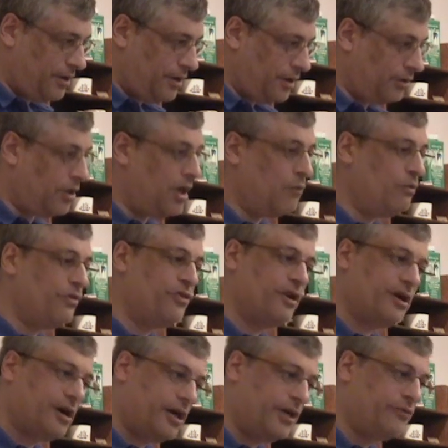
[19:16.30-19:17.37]
Along with the
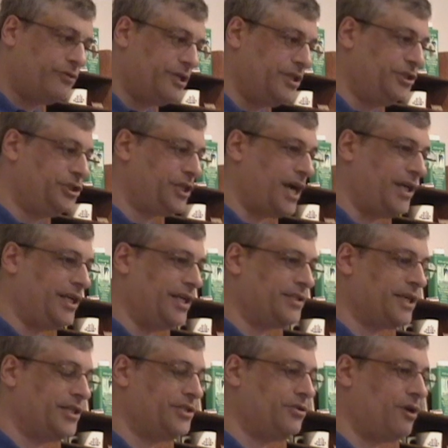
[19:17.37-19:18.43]
cartridge, I guess
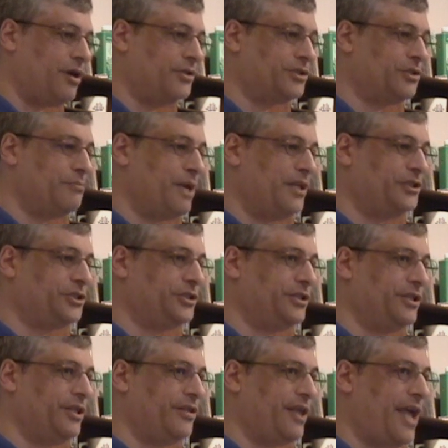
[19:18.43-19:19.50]
I should also
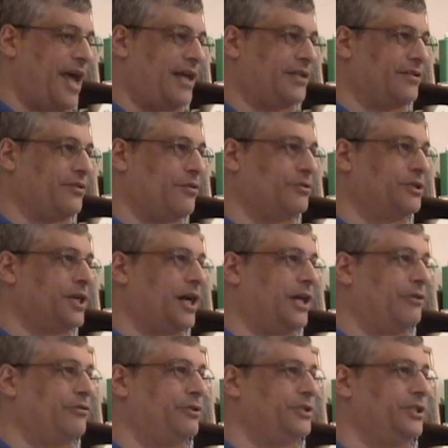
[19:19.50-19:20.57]
mention that those
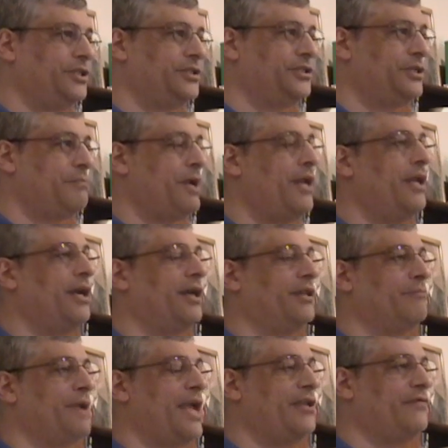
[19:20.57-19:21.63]
cartridges, depending on the
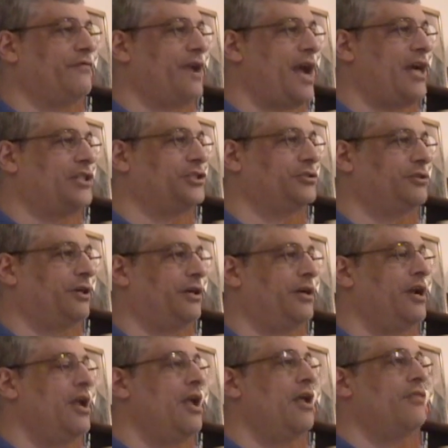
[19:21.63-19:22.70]
manufacturer,
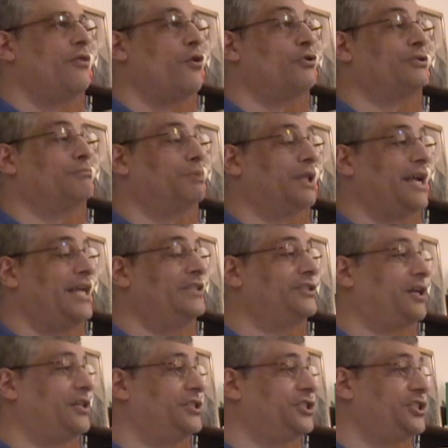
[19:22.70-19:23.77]
those blades
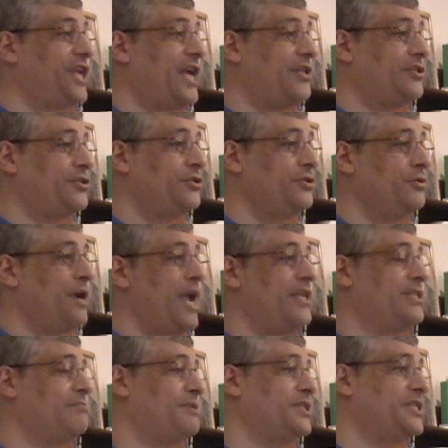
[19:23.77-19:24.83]
are set to a
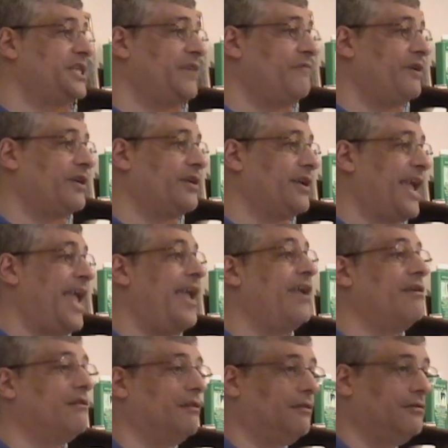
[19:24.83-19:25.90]
specific
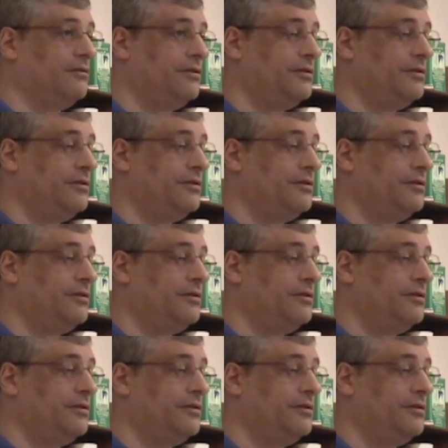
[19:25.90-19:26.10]
angle.